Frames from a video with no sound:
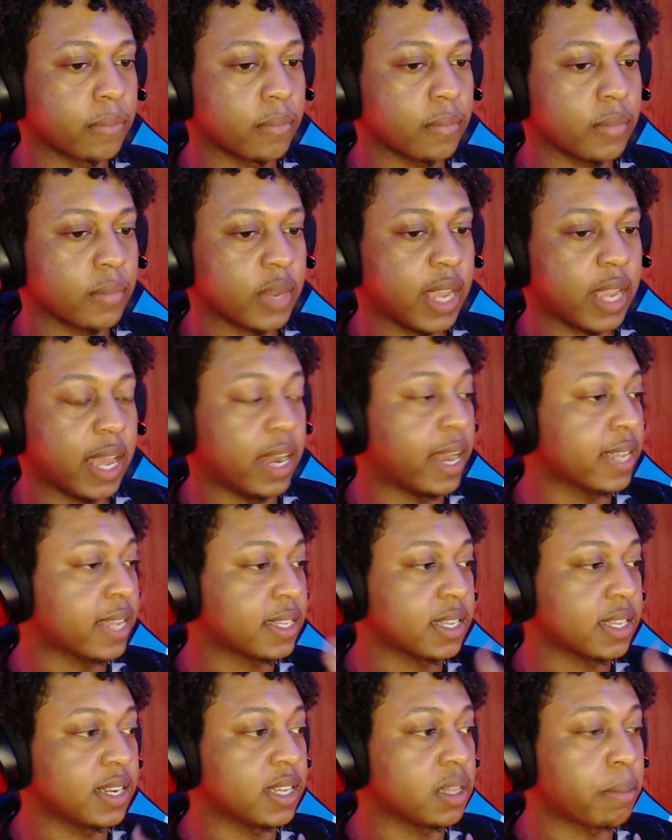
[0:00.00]
And that's
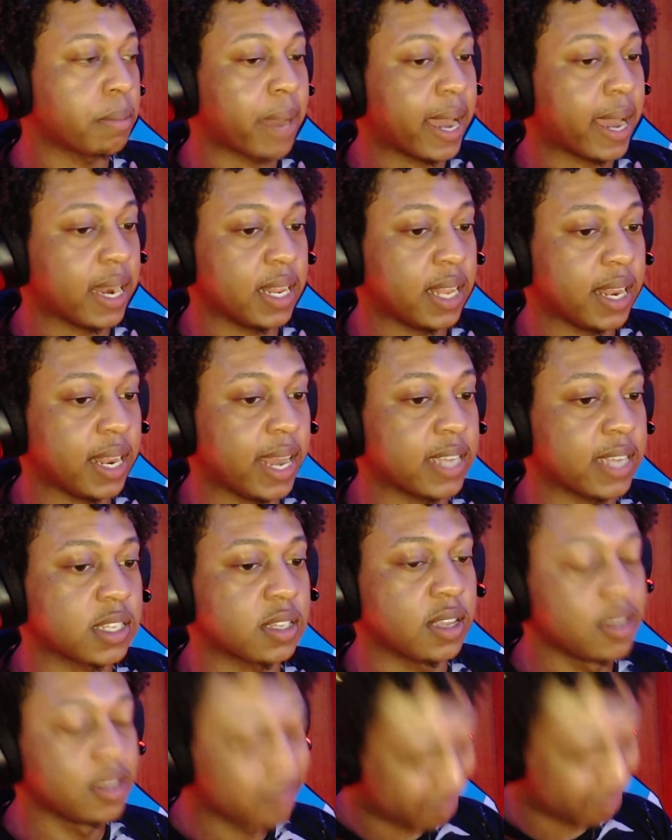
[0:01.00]
another
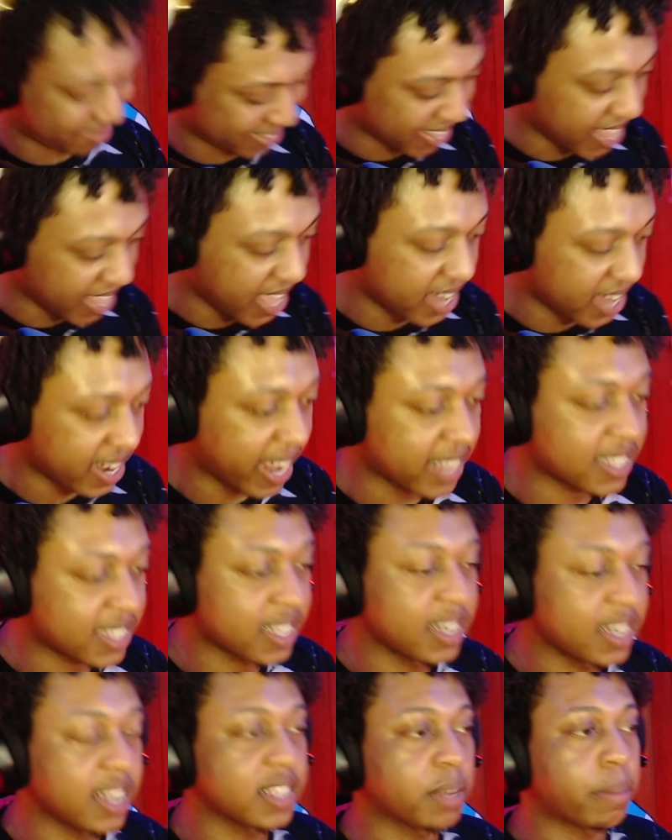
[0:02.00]
that's
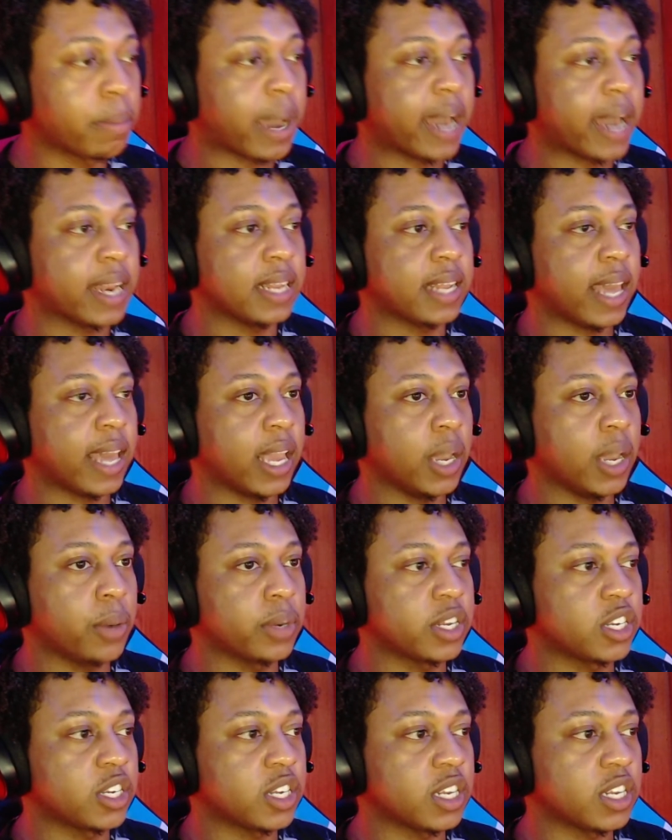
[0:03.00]
another body
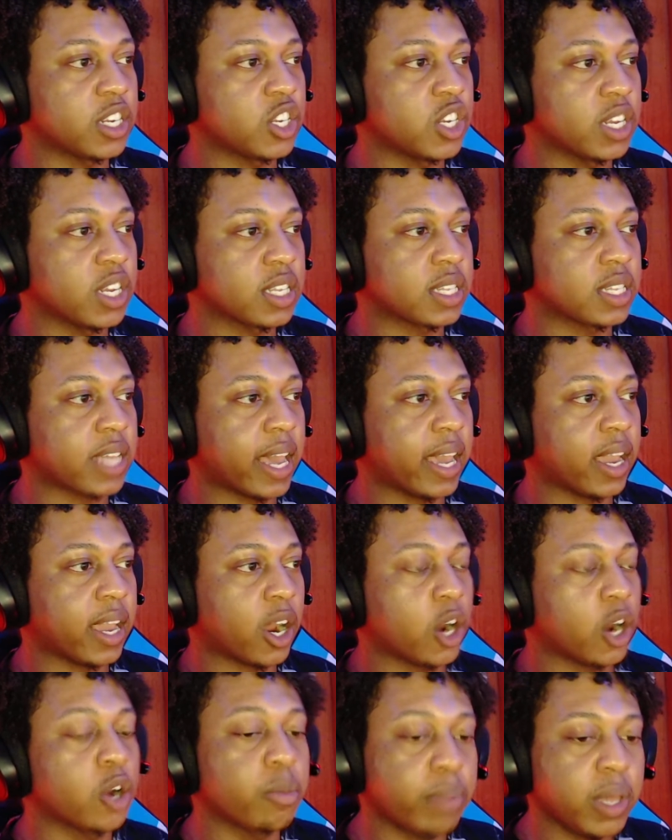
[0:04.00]
language. It's just like
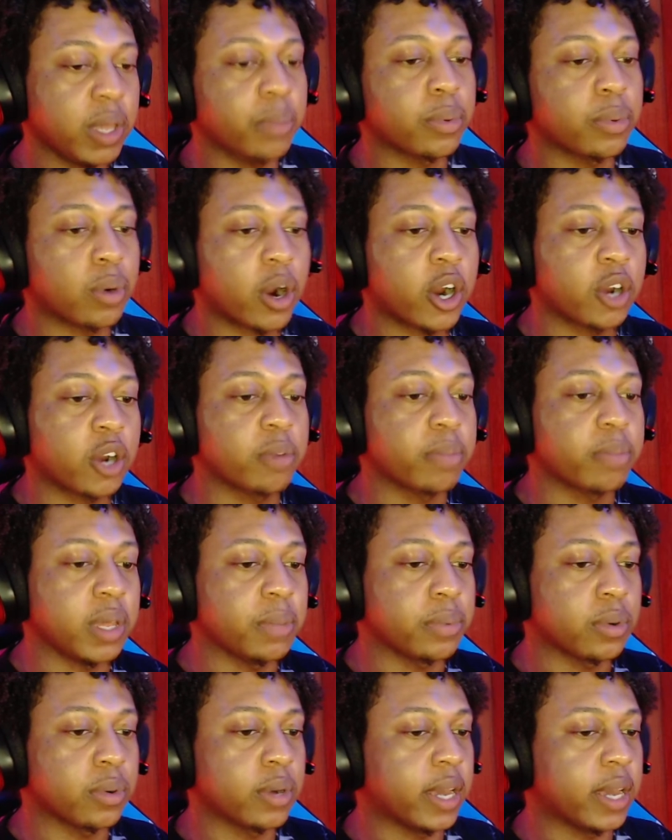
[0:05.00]
hurt
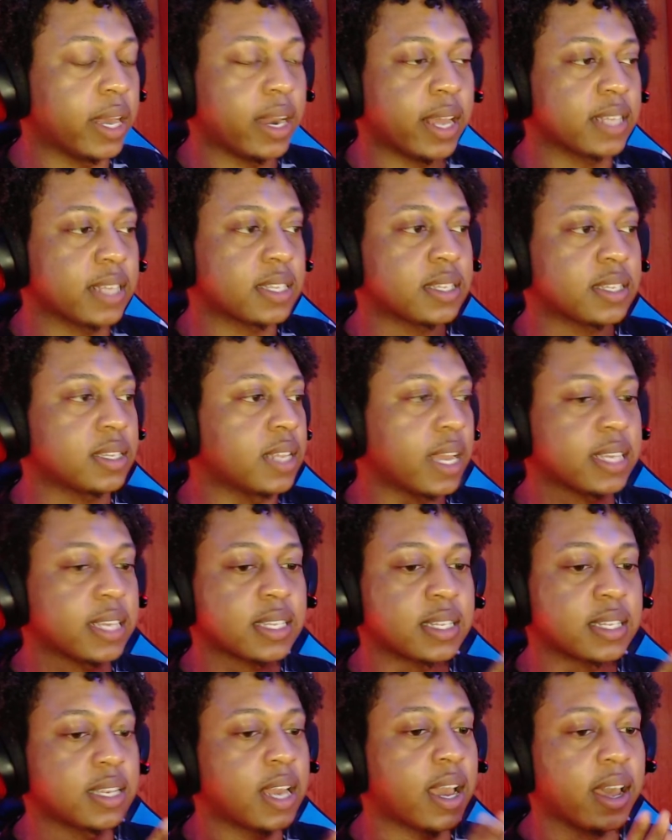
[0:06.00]
people, and that's
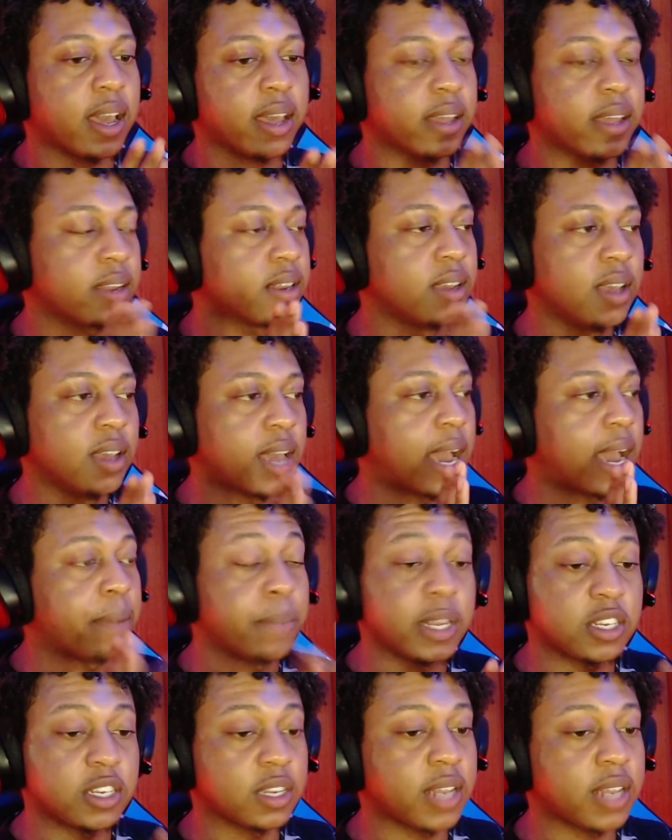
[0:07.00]
not, I
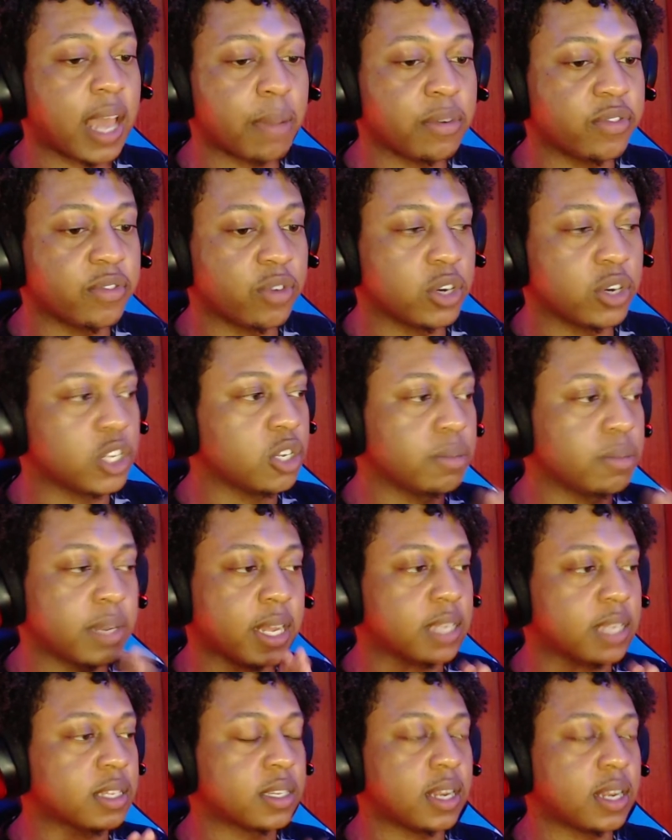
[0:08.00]
mentioned that before too, but
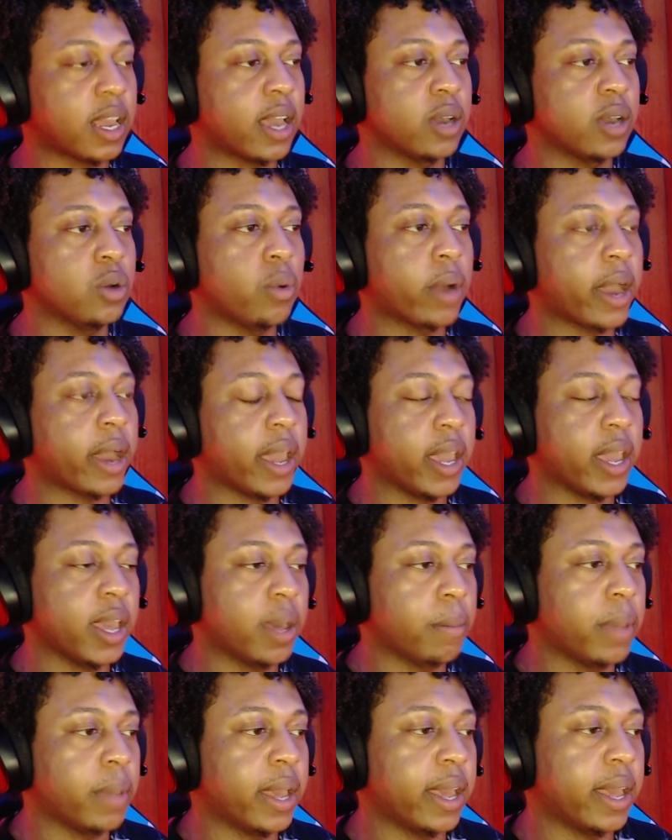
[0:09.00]
that's not who I
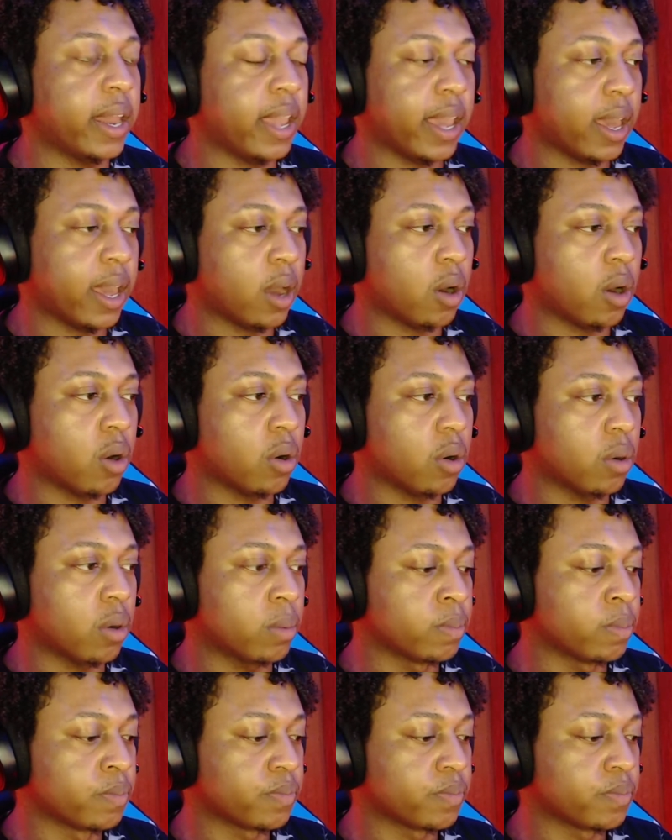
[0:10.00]
am at all.